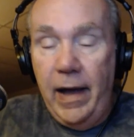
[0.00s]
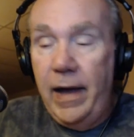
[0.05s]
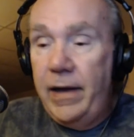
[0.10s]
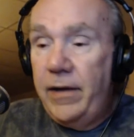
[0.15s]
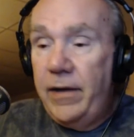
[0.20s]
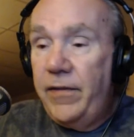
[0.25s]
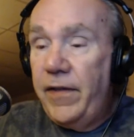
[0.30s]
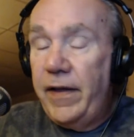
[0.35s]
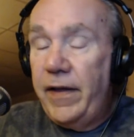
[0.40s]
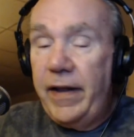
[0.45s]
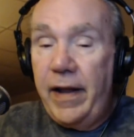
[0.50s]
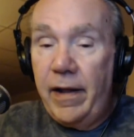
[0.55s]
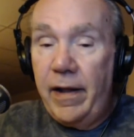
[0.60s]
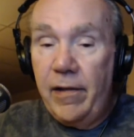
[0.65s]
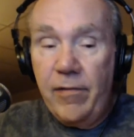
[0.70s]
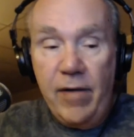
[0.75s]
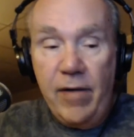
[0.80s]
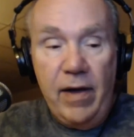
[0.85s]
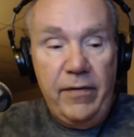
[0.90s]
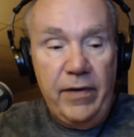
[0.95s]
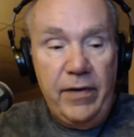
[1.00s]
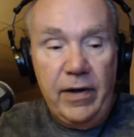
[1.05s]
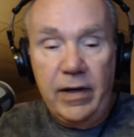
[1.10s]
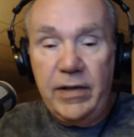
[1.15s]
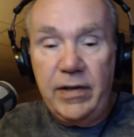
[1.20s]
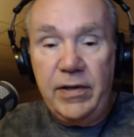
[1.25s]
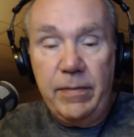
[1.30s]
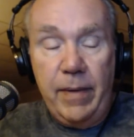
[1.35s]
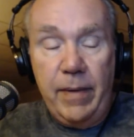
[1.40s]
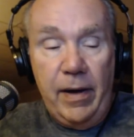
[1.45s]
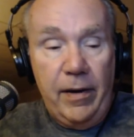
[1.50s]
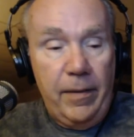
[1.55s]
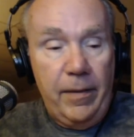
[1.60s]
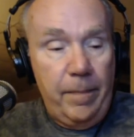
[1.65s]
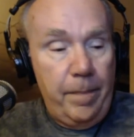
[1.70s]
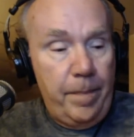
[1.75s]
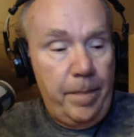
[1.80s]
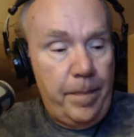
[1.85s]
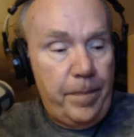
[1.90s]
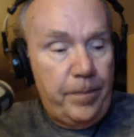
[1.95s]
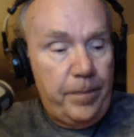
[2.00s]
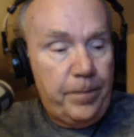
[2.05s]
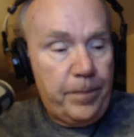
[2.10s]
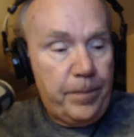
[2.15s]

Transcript: And the thing that'll drive you nuts about it,